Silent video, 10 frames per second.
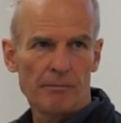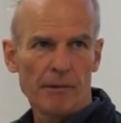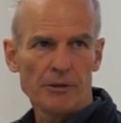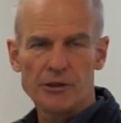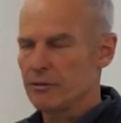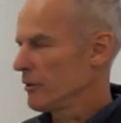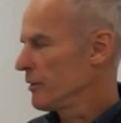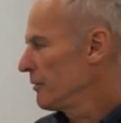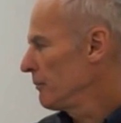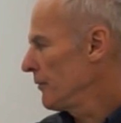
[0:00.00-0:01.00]
got a motor
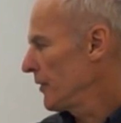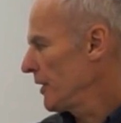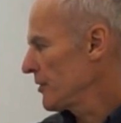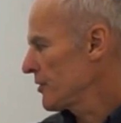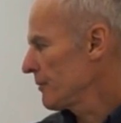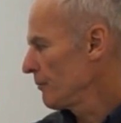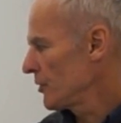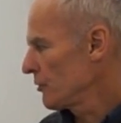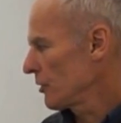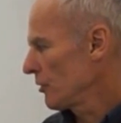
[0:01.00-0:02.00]
within it,
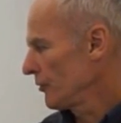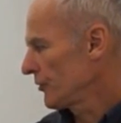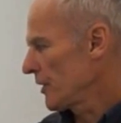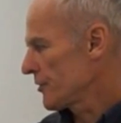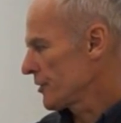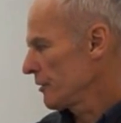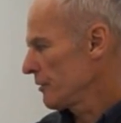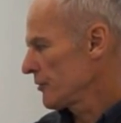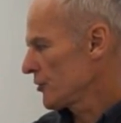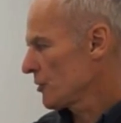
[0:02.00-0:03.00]
which will cause that
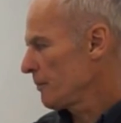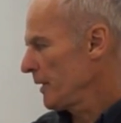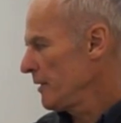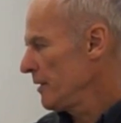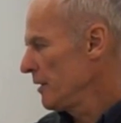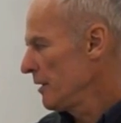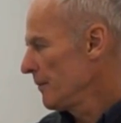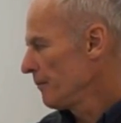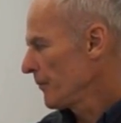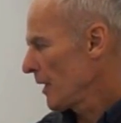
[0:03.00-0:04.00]
to spin,
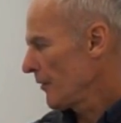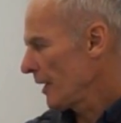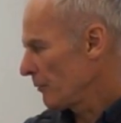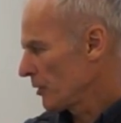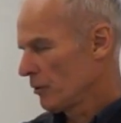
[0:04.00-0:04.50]
and that will